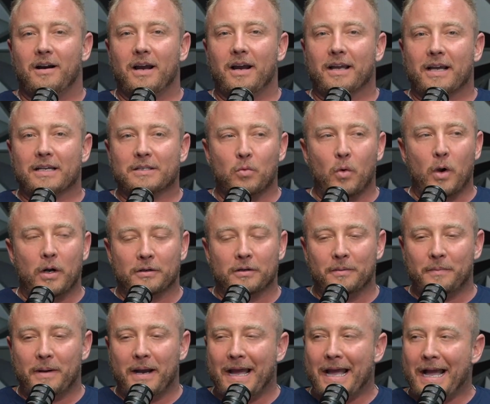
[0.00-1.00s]
right, guys,
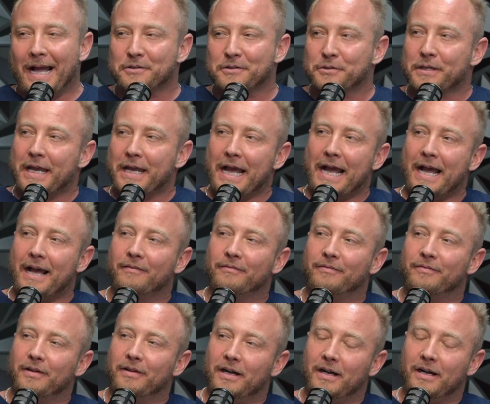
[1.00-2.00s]
welcome. I actually
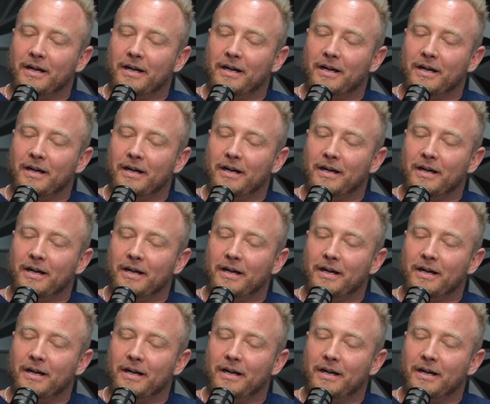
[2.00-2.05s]
have